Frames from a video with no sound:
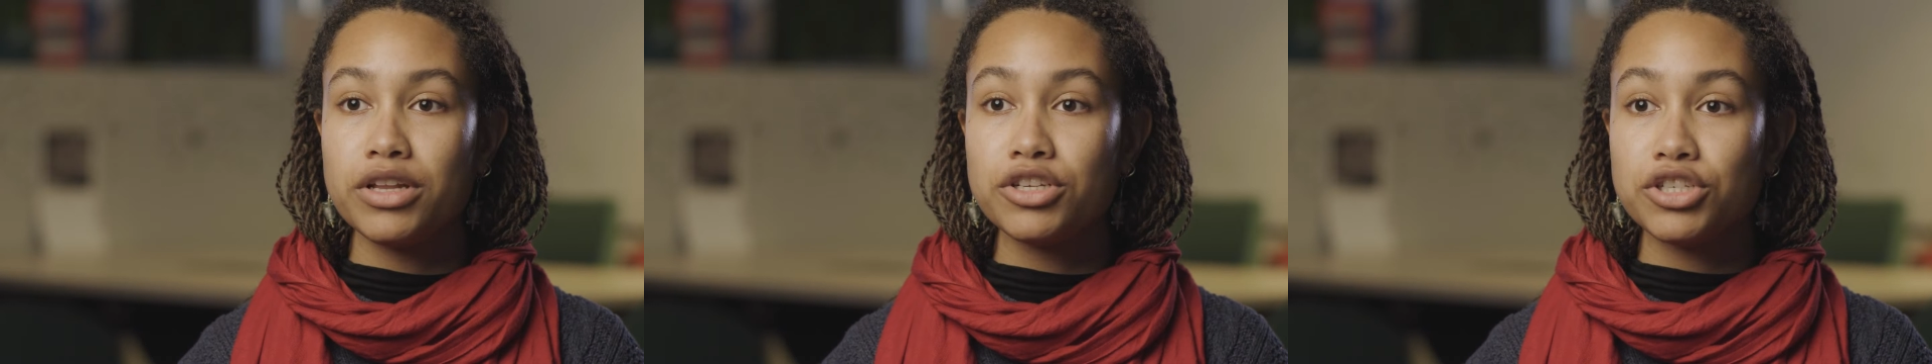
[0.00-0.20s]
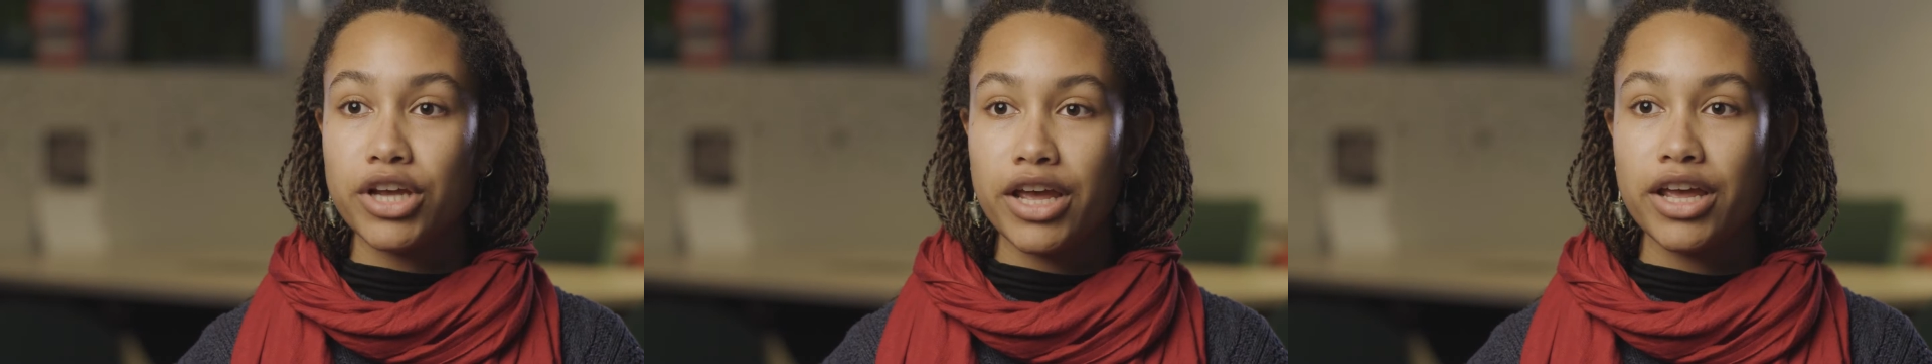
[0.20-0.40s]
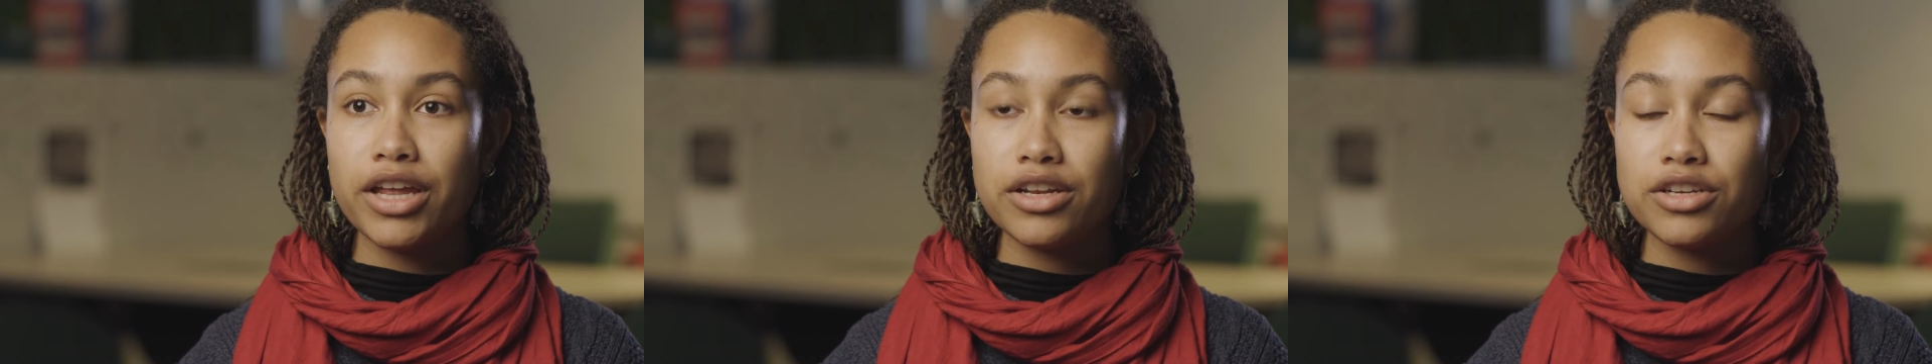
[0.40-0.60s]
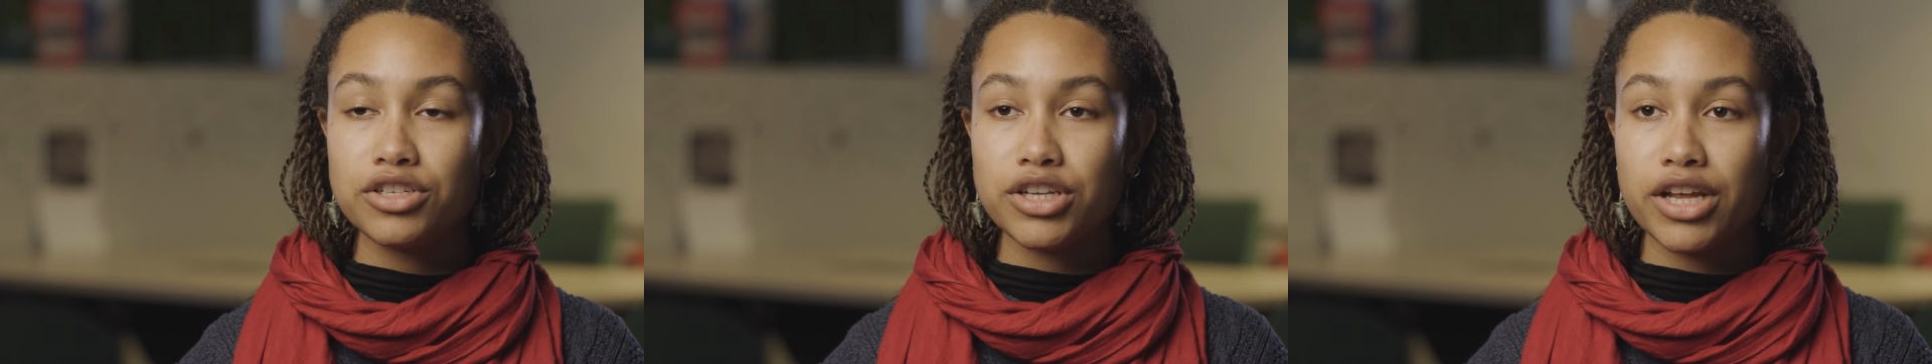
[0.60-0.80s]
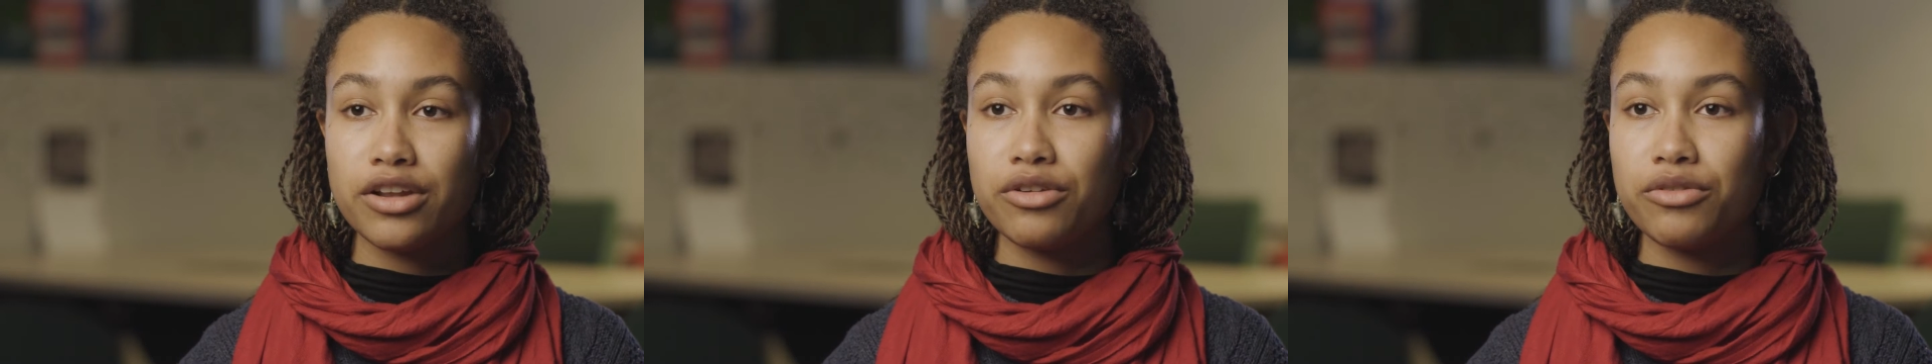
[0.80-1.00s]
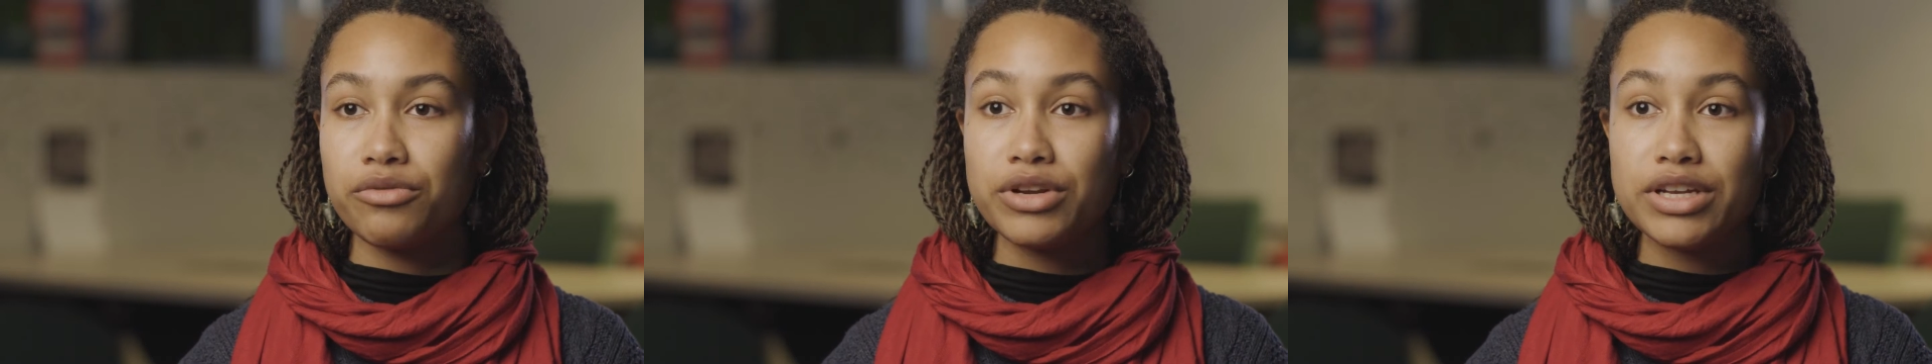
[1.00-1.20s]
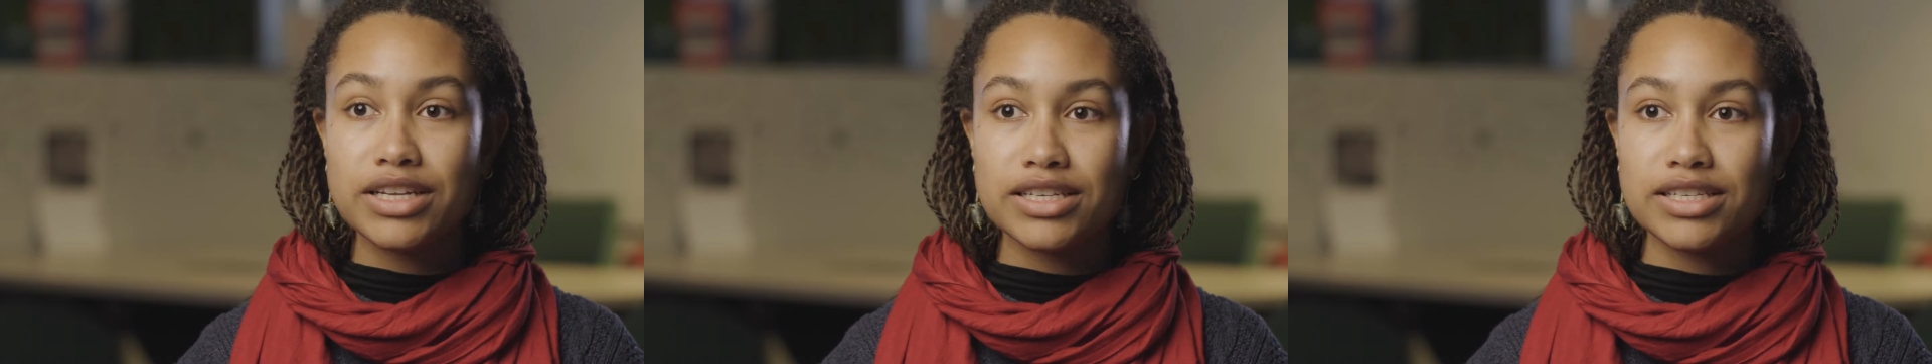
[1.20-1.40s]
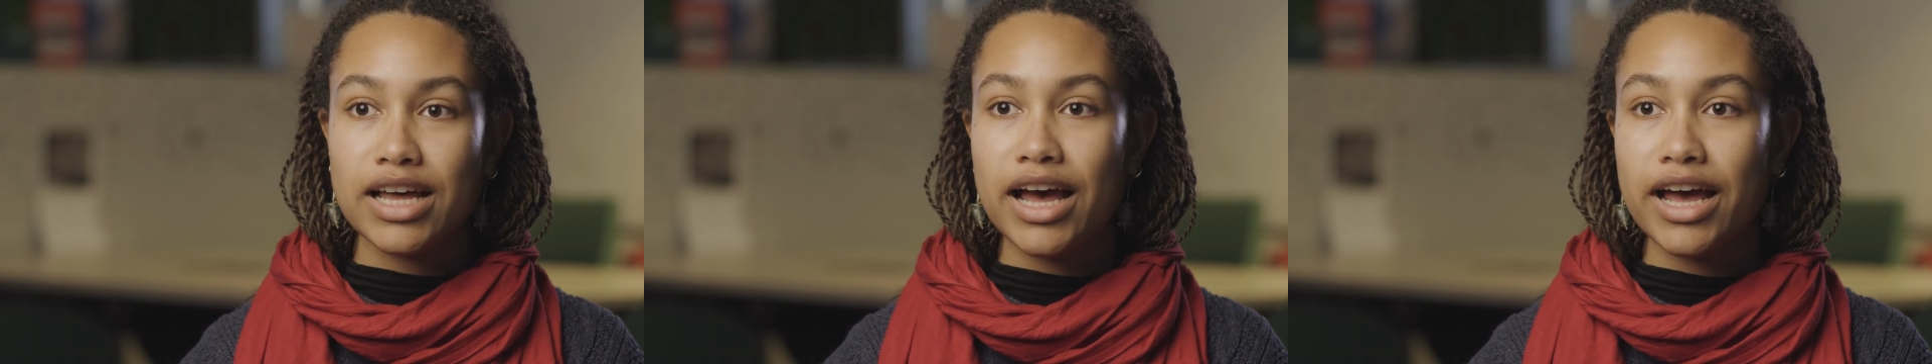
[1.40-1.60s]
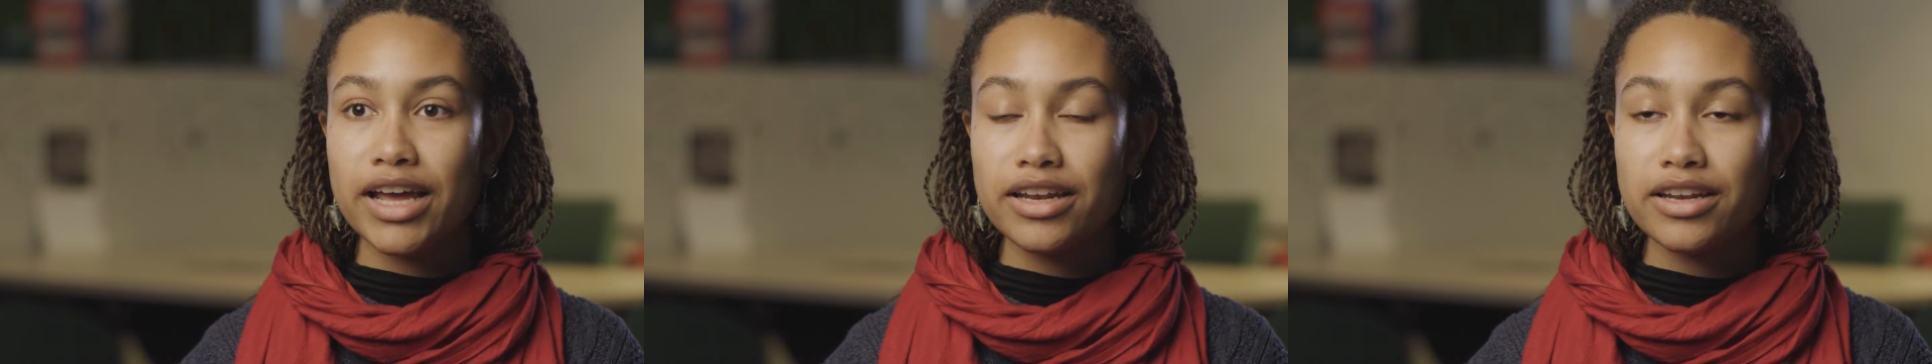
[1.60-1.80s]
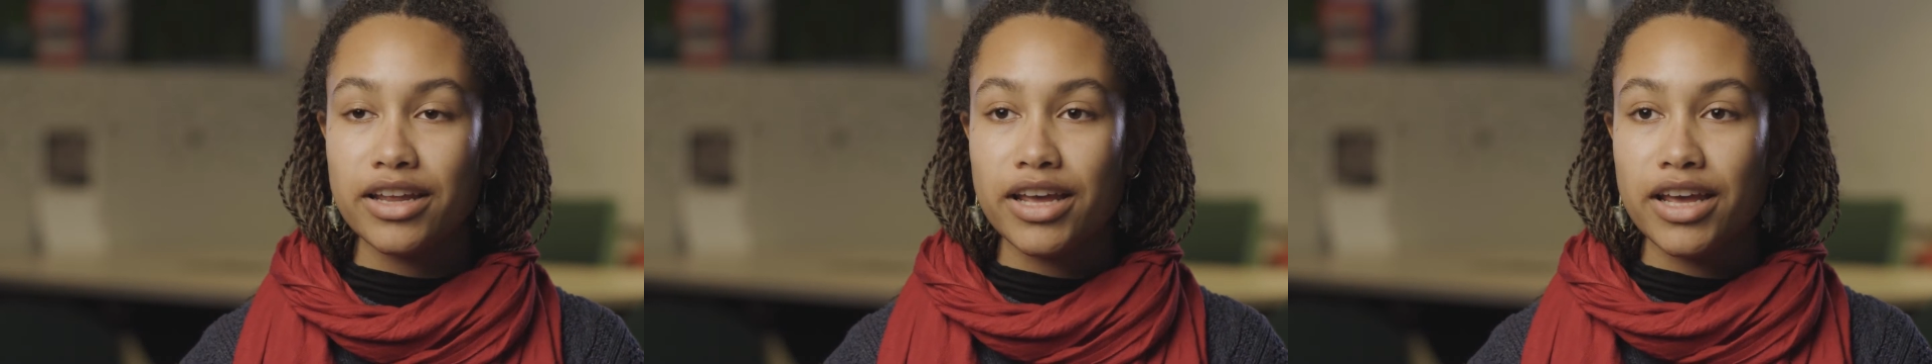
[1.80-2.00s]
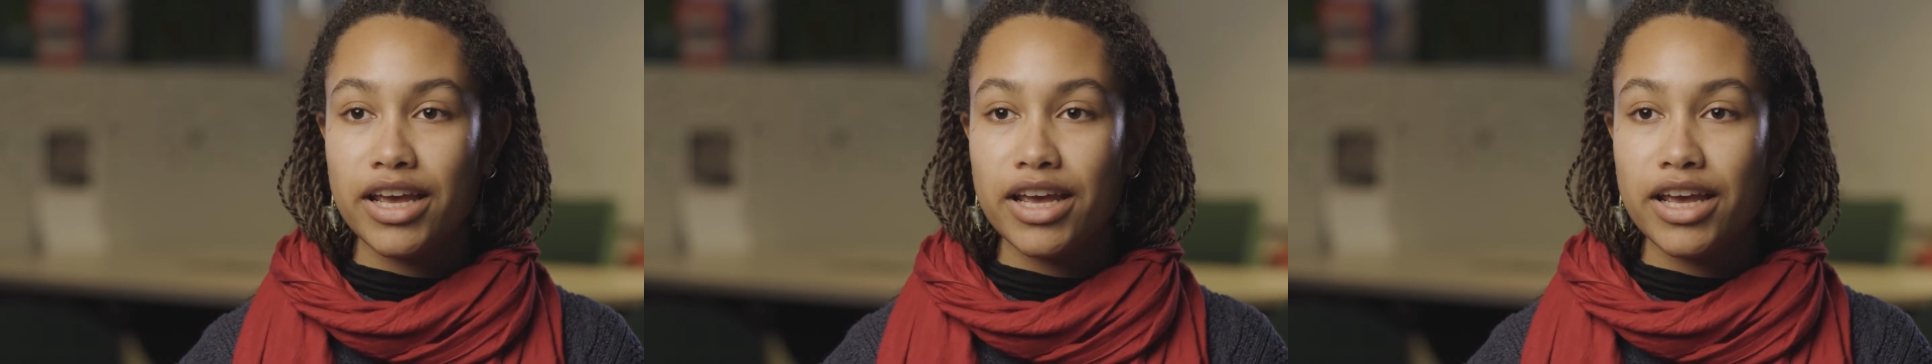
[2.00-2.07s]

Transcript: changed and redesigned